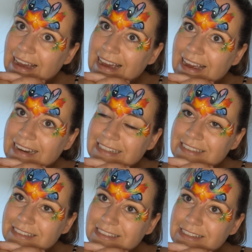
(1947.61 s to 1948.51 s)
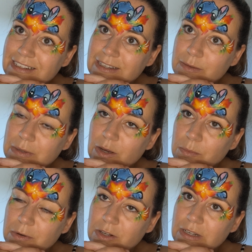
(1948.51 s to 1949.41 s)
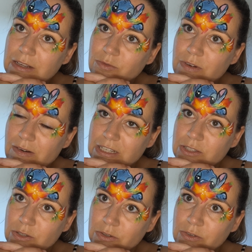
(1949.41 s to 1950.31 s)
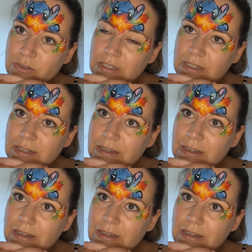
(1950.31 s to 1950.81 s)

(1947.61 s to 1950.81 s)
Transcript: and be uploading very soon.